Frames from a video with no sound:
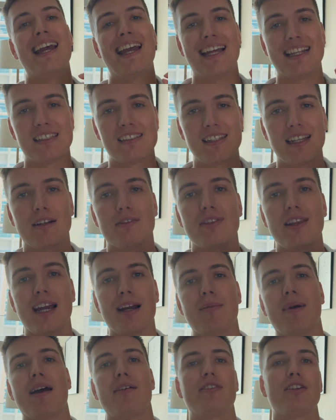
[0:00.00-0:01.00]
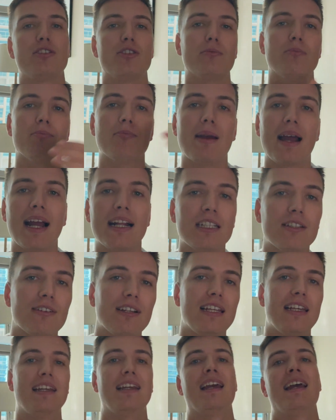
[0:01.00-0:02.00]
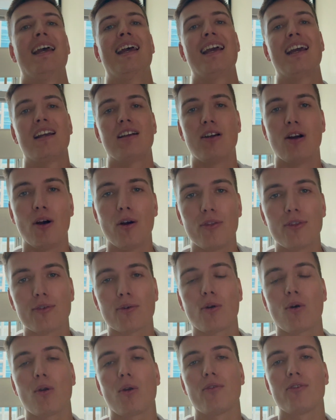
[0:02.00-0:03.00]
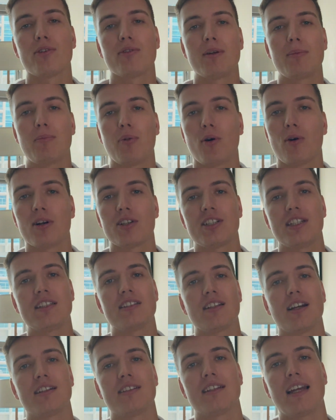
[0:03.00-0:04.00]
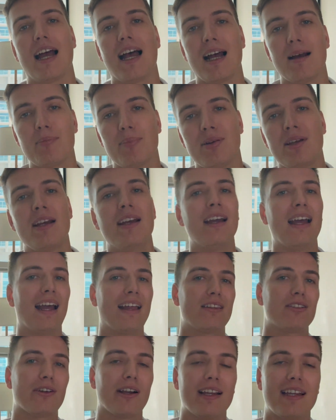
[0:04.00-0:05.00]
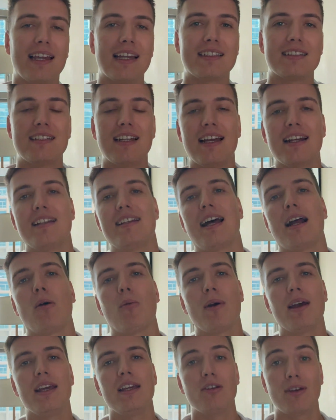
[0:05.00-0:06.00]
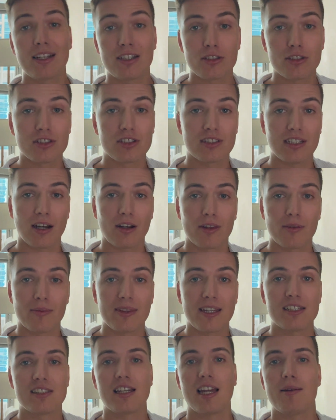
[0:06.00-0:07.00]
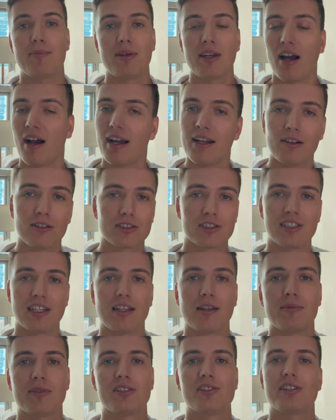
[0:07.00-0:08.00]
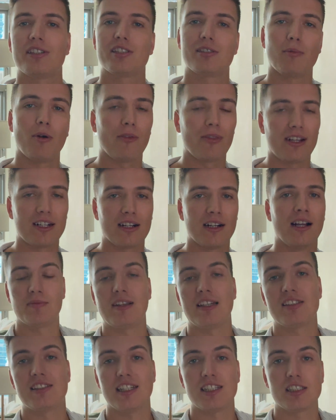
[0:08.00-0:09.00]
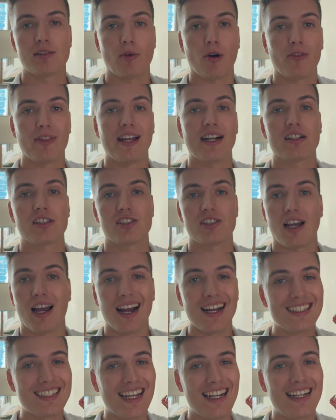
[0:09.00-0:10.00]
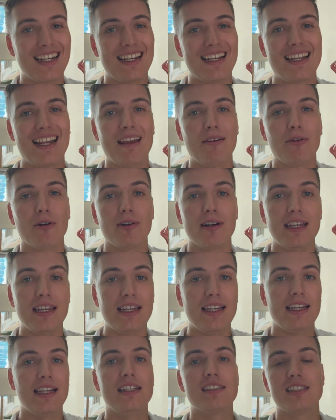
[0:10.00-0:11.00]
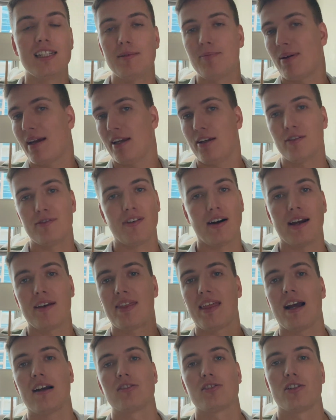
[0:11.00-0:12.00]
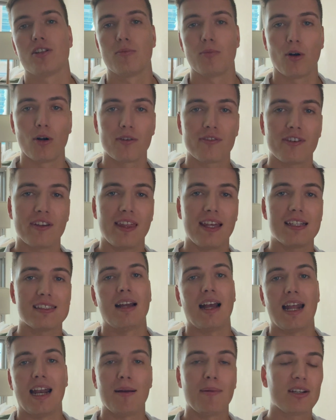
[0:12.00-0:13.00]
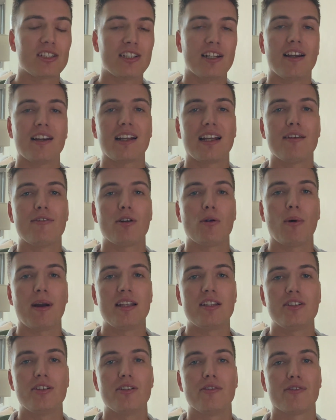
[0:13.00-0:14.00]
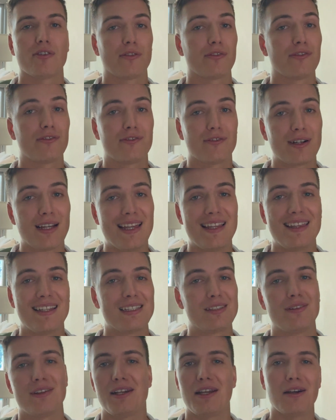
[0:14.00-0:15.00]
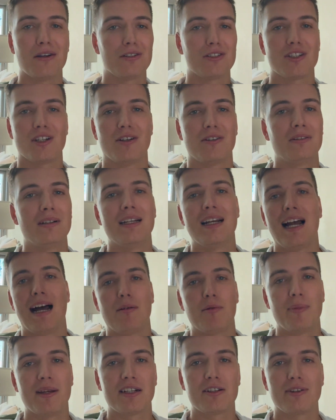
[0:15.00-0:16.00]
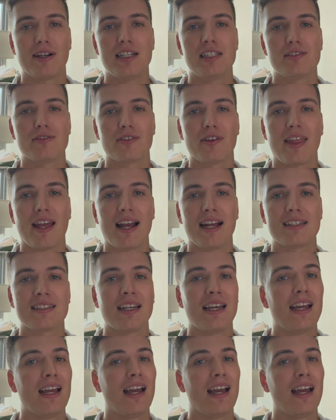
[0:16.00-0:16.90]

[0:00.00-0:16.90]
Instead of them having to manually go through all of the reports inside the app and try and get the data that way, you can just sell them this API or set up the system on their this system on their side and they will easily pay you 5,000 or more for this. And I'm actually going to give it away to you for free in this video, so I'm a bit crazy for that.